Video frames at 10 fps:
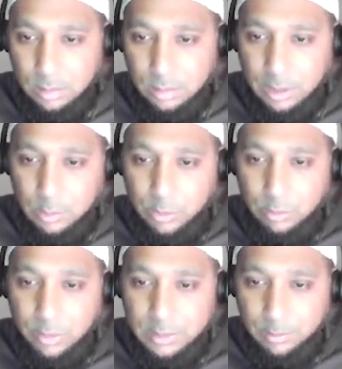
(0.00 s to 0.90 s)
we
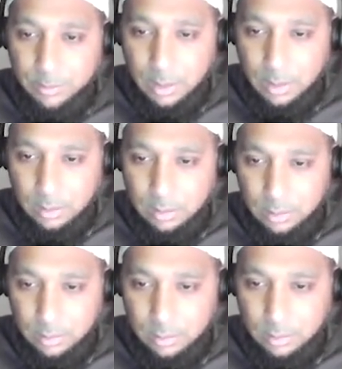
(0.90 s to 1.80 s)
don't accept that.
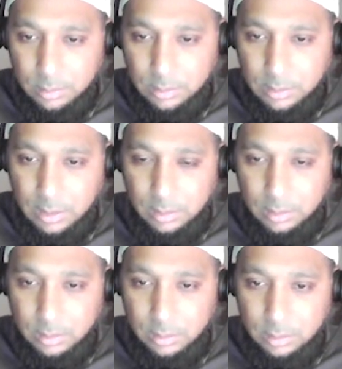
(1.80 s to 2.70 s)
Yeah,
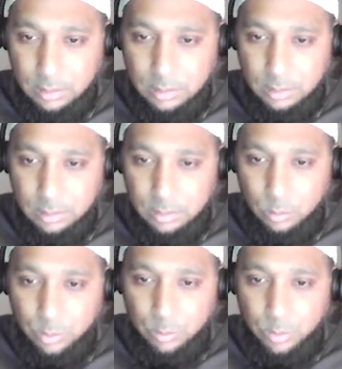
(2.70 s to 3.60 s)

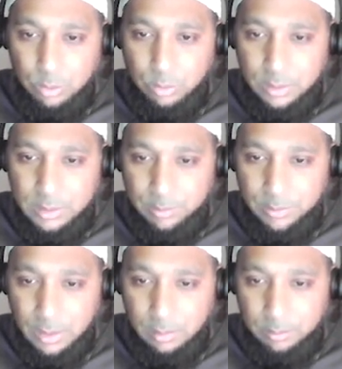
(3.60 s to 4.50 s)
we don't accept
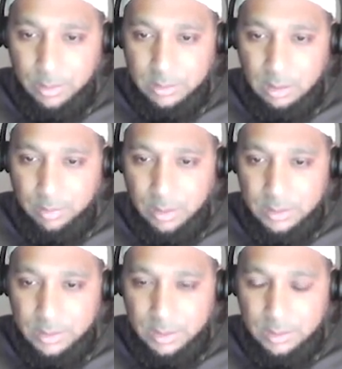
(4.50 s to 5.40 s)
that, because Khabr
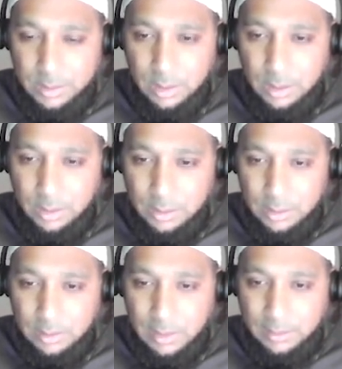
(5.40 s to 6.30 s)
Aziz
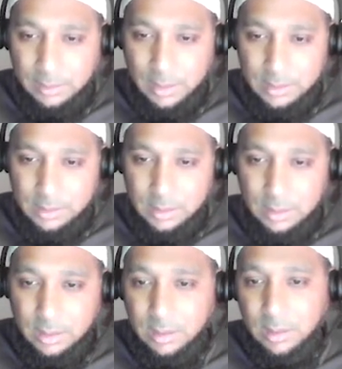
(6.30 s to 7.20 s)
like this
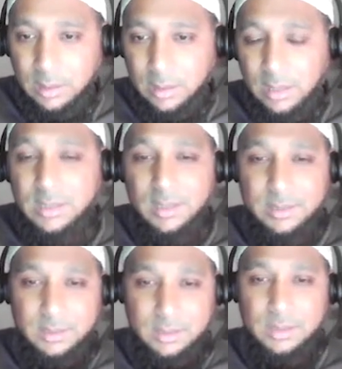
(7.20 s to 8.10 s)

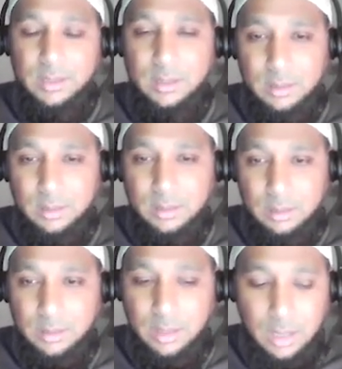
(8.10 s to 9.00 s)
exists.
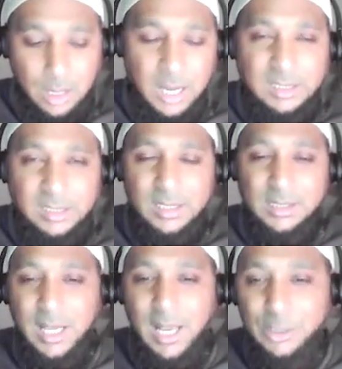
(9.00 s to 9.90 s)
Okay, at
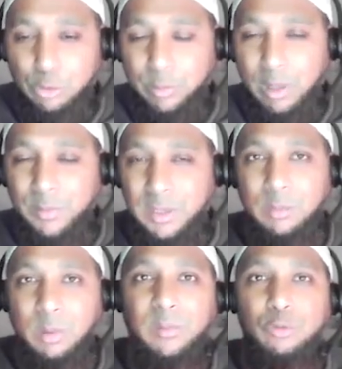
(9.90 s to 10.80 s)
least there has to be a
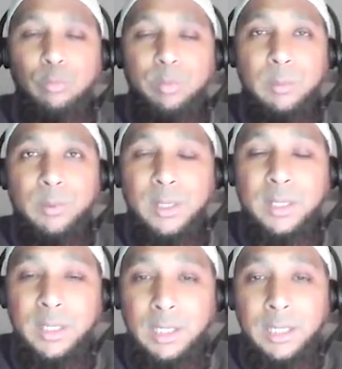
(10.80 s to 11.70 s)
minimum of two people
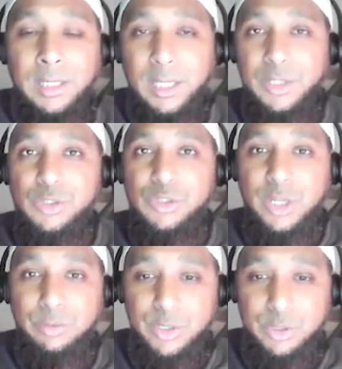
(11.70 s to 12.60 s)
in each
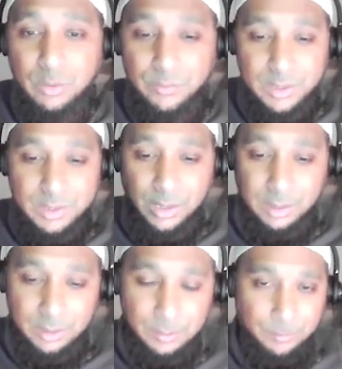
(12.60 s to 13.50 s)
generation of the
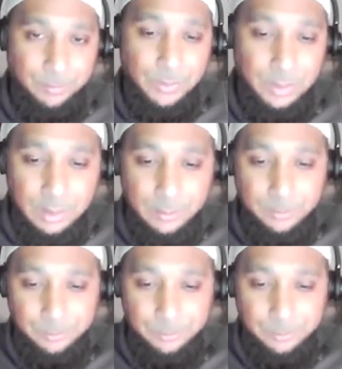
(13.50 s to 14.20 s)
isnad. Yeah.